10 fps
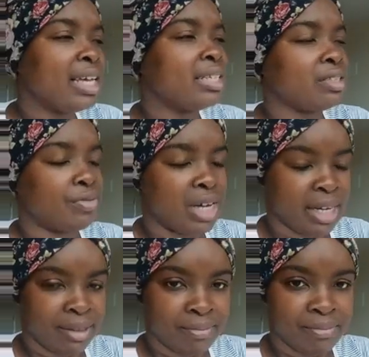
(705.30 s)
It's
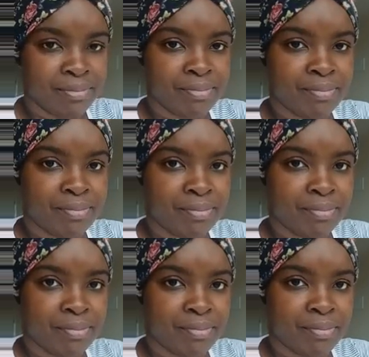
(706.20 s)
fine.
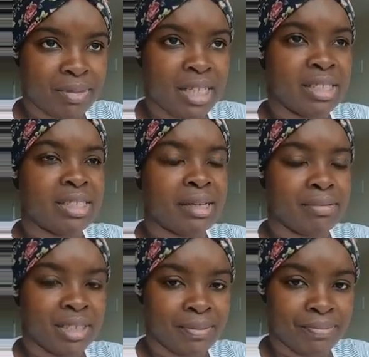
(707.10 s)

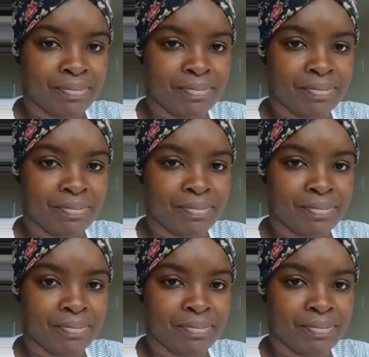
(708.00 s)
Accept it.